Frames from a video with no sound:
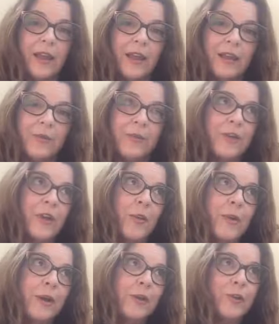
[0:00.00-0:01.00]
And we have to
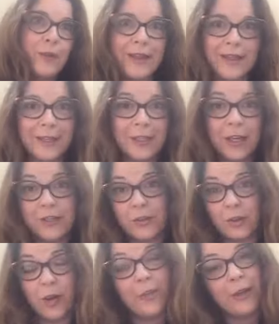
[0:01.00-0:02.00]
come out of the Reiki
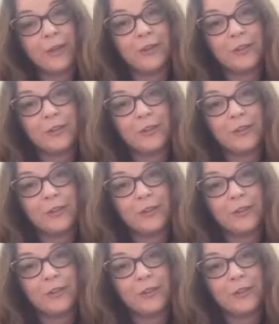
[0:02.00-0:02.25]
closet or come out of